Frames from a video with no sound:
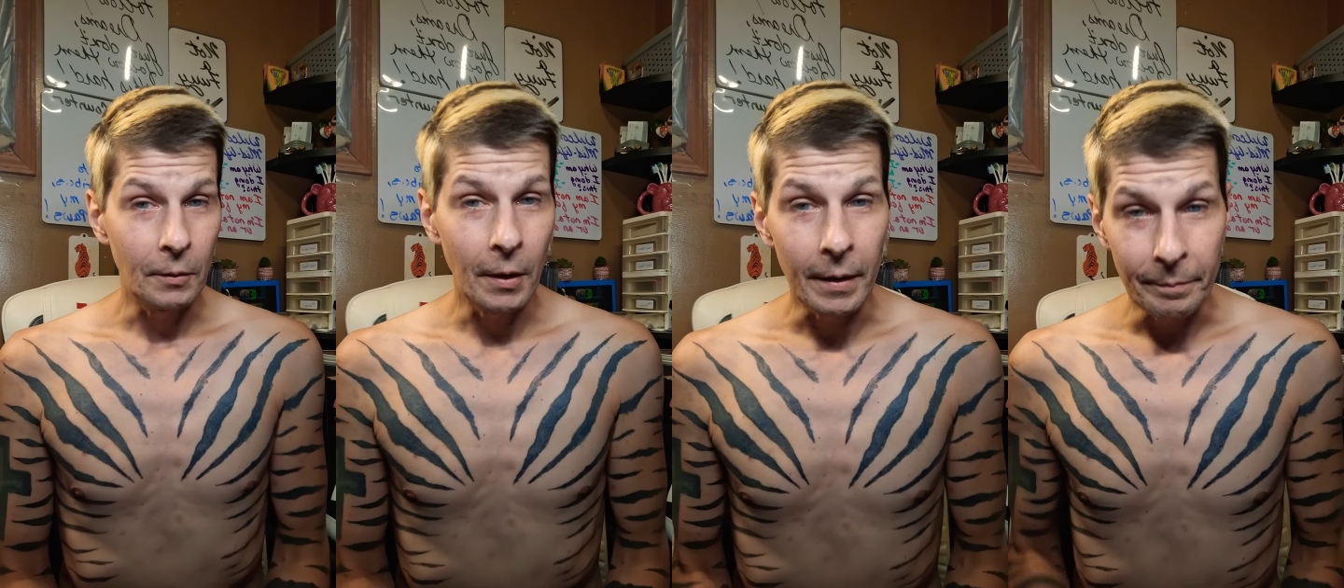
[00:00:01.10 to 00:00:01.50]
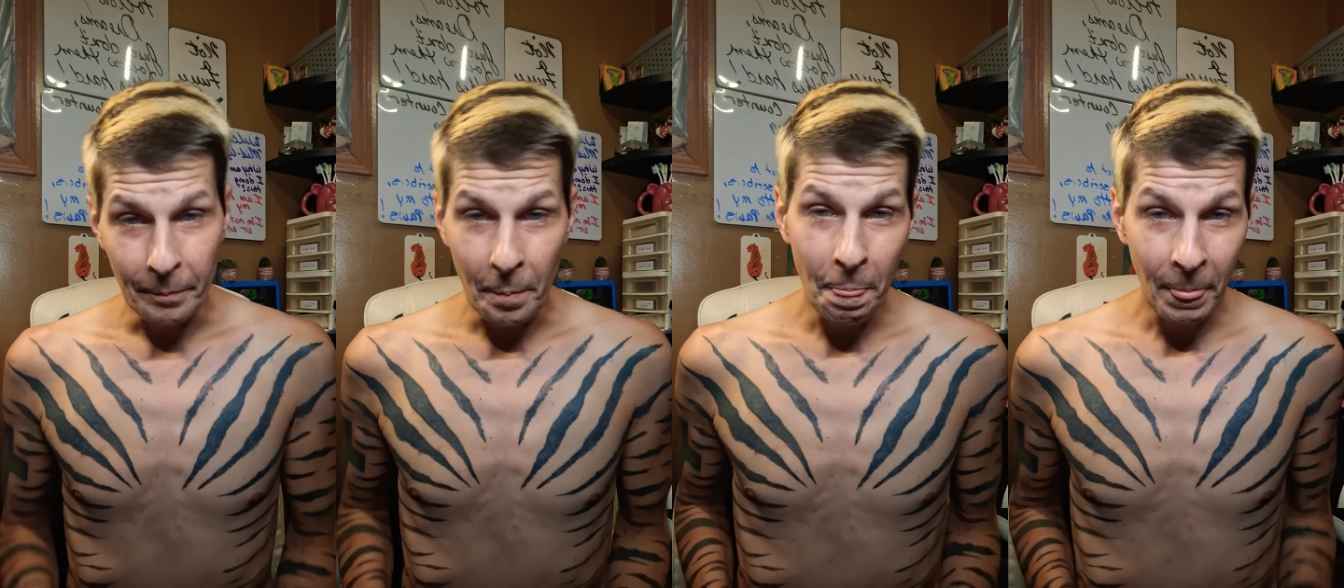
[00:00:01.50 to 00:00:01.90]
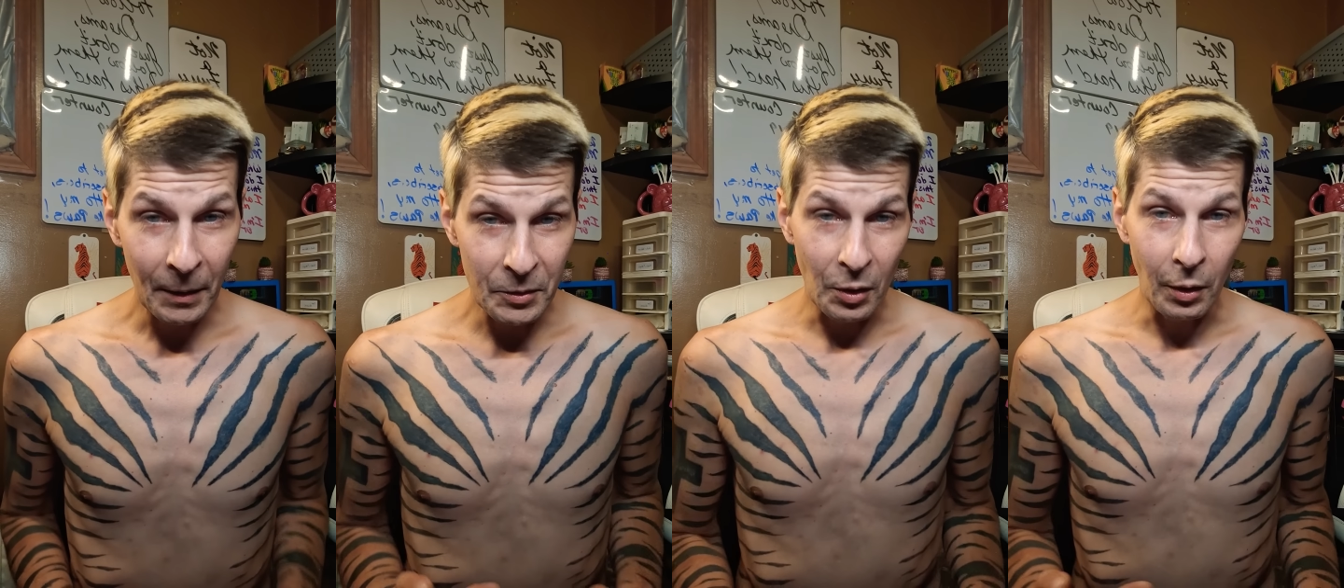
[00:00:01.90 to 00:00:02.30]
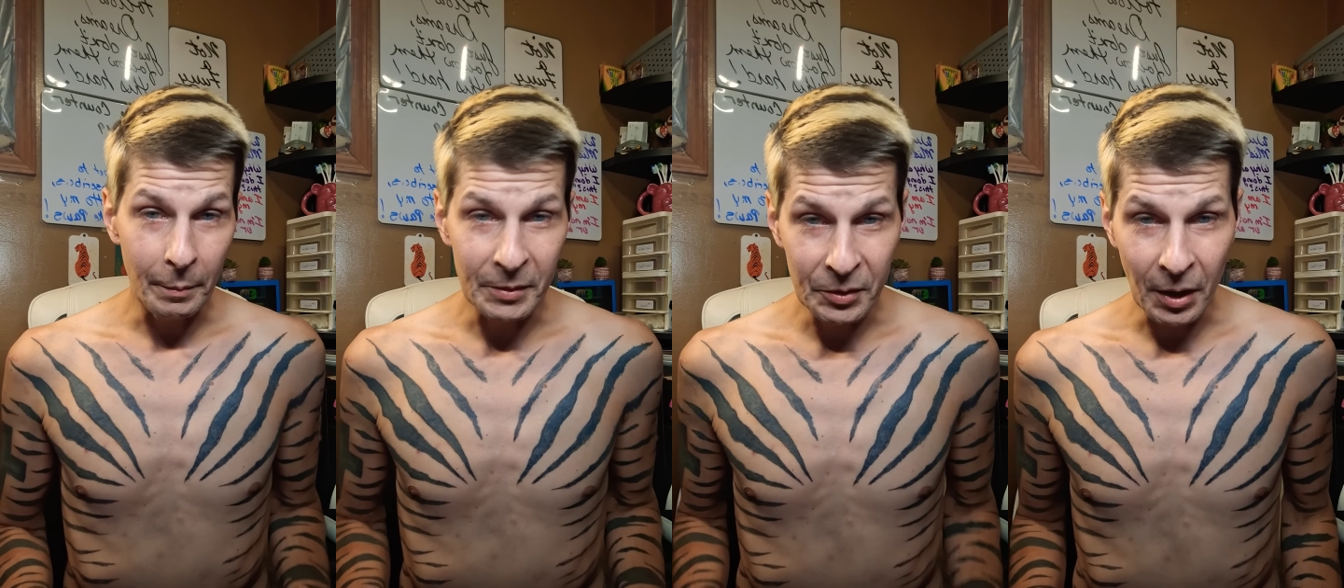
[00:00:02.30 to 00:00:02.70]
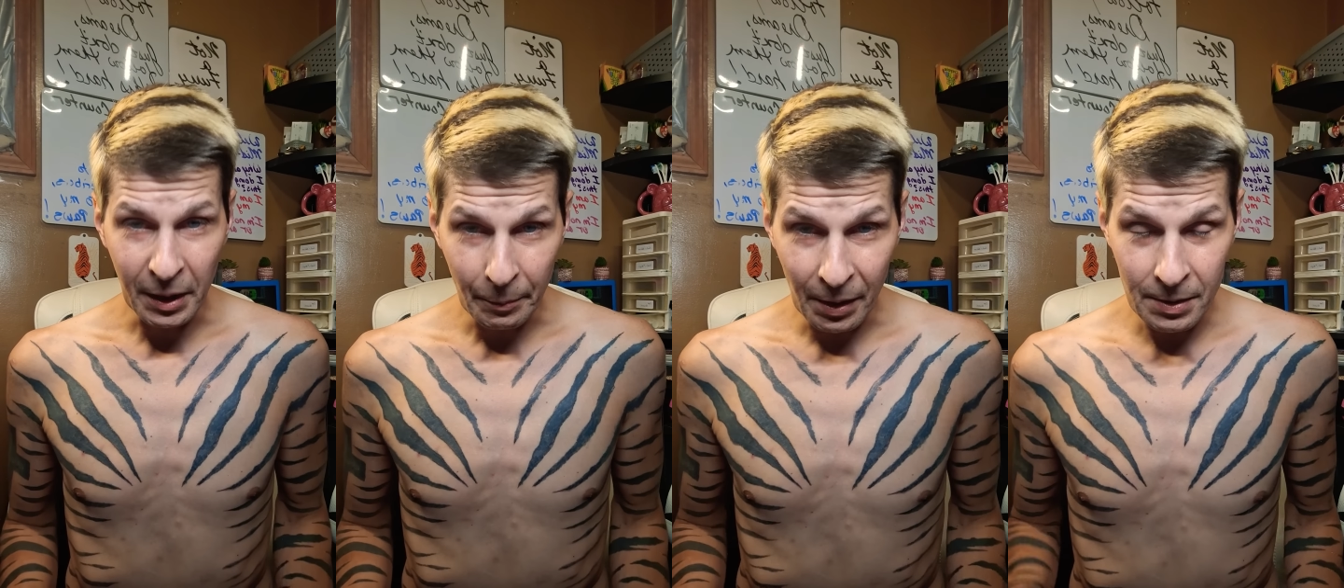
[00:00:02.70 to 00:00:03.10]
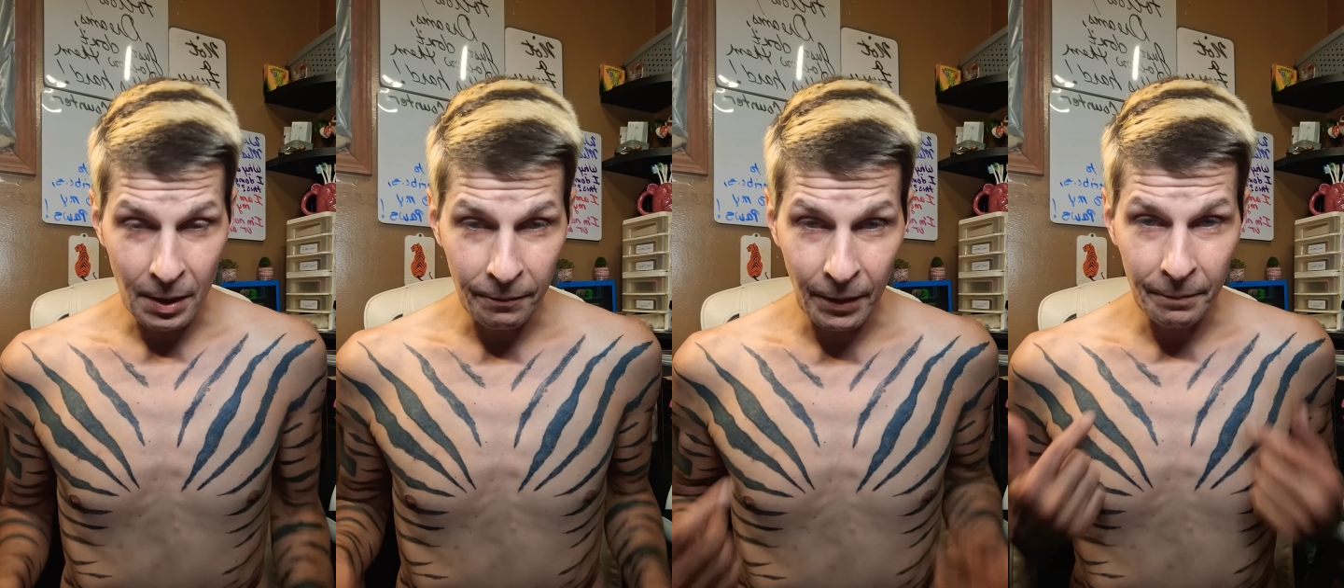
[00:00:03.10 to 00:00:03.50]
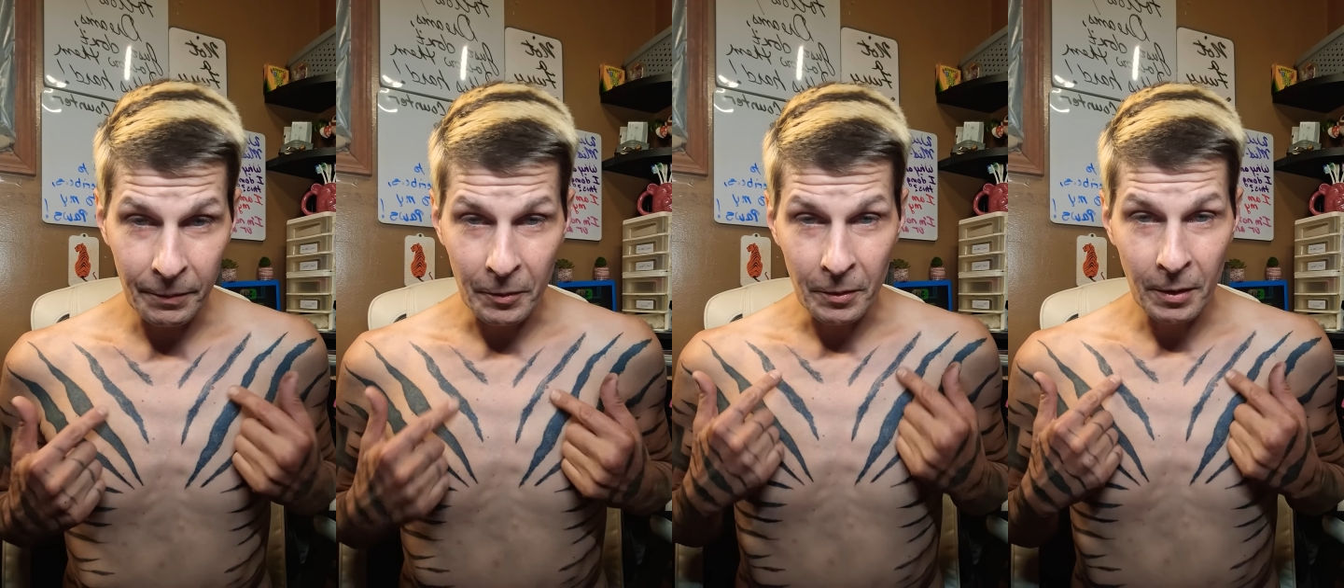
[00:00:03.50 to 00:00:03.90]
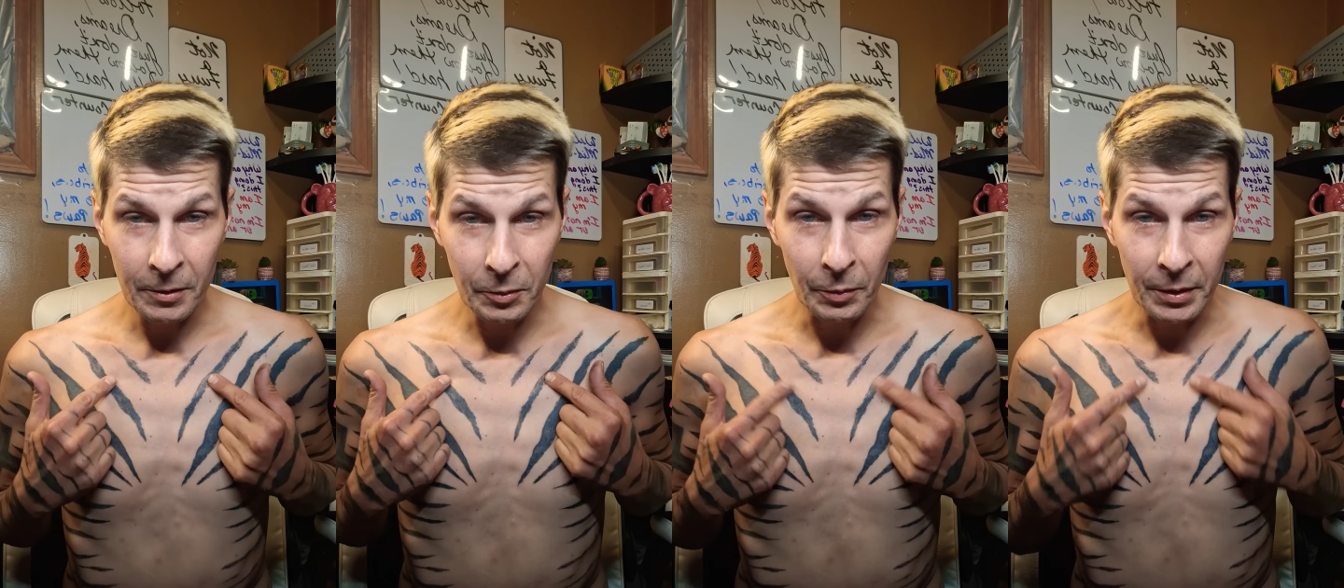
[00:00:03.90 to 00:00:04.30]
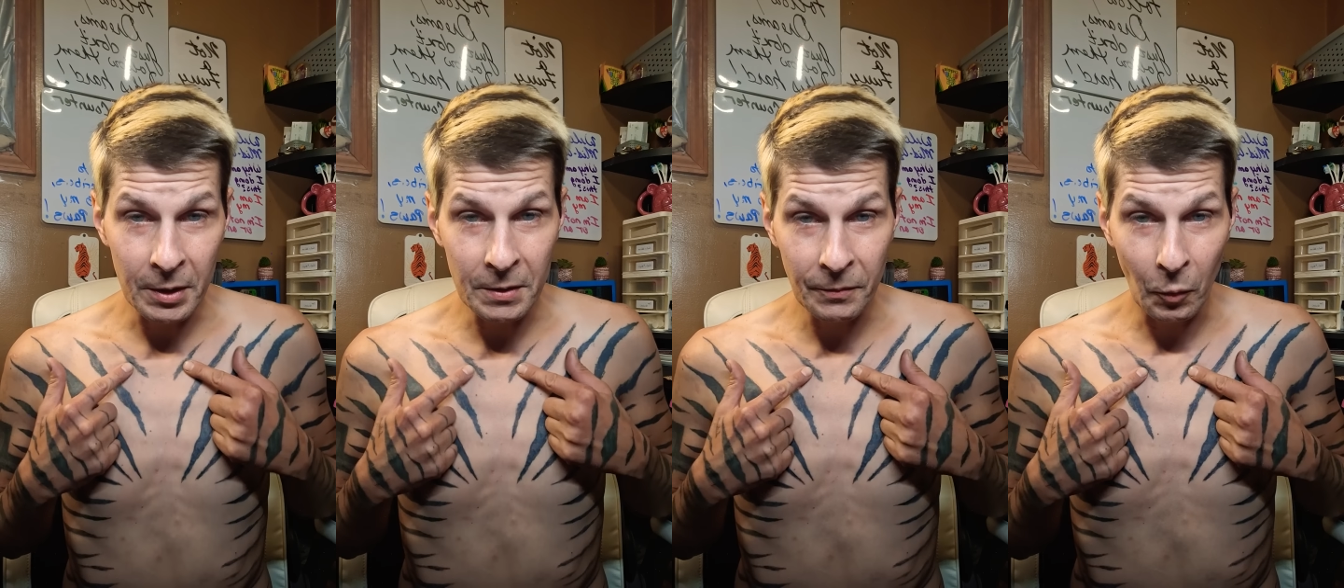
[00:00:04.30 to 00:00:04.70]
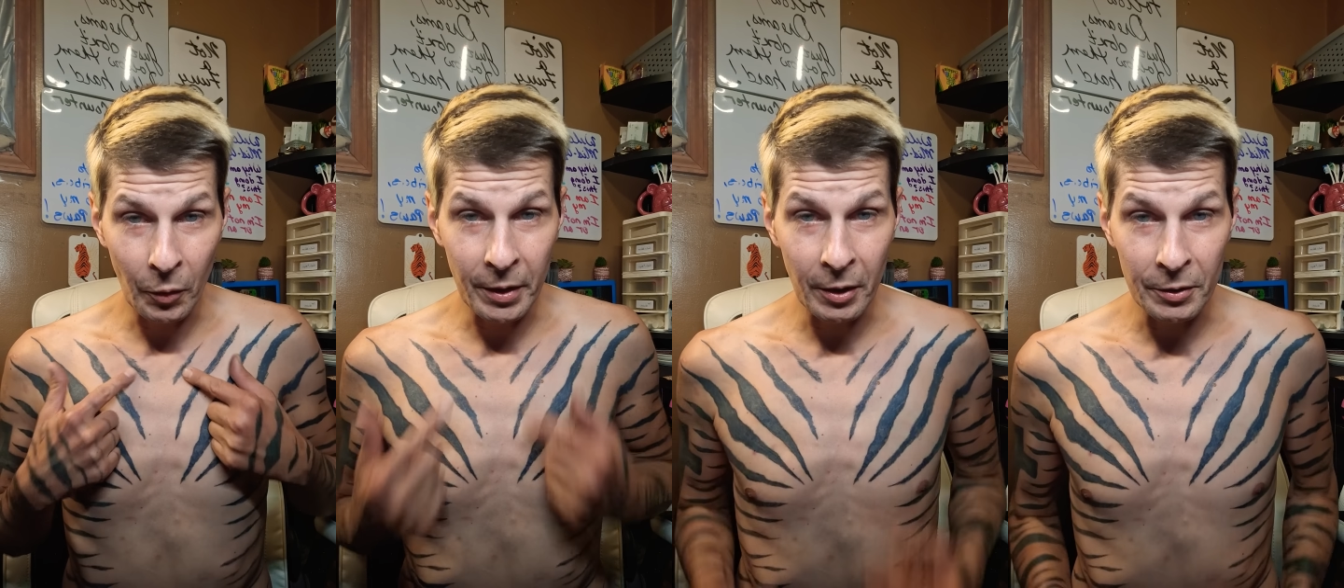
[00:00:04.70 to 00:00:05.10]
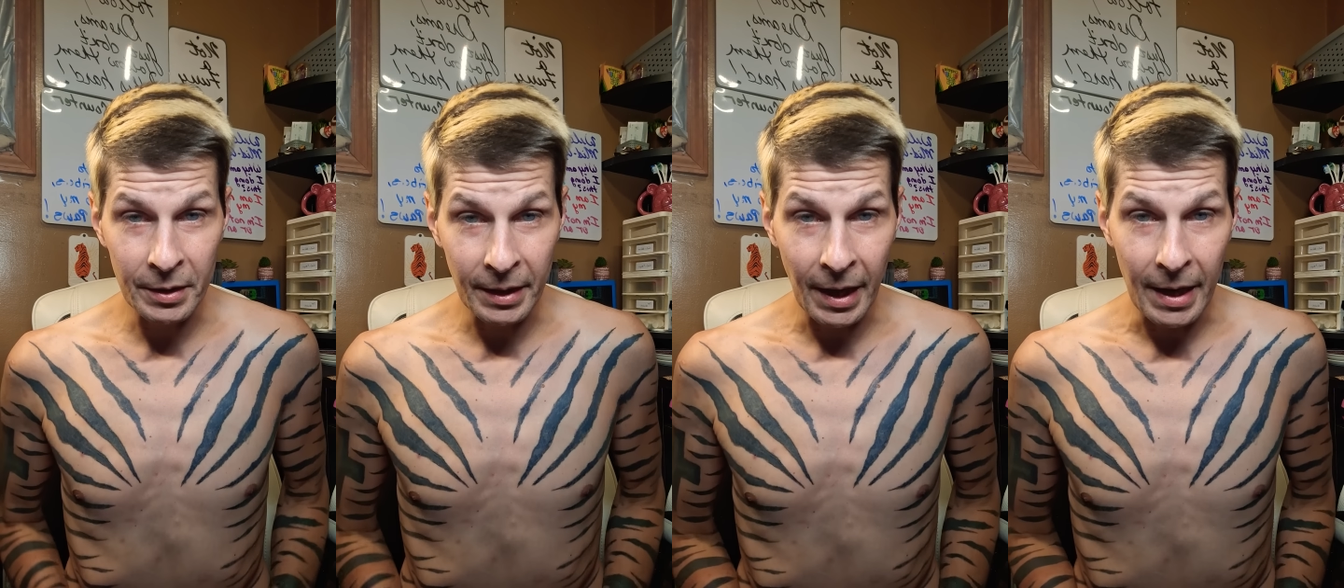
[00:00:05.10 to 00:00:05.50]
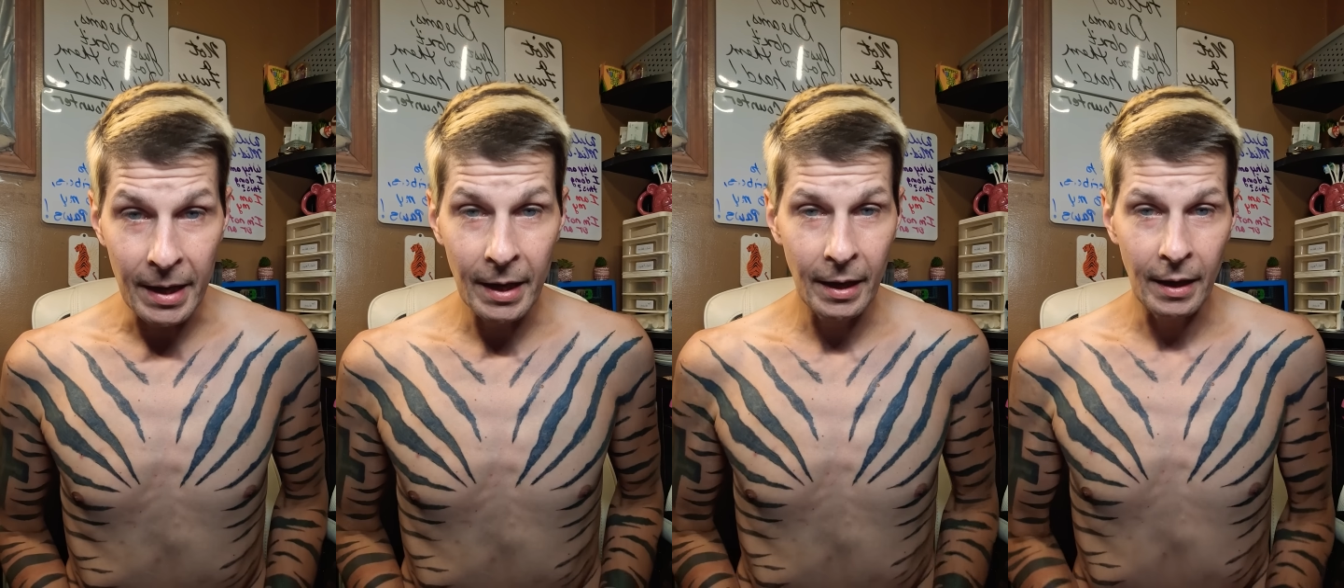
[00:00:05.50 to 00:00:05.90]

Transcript: Alright, so I've been psyching myself up for doing these 4 here today.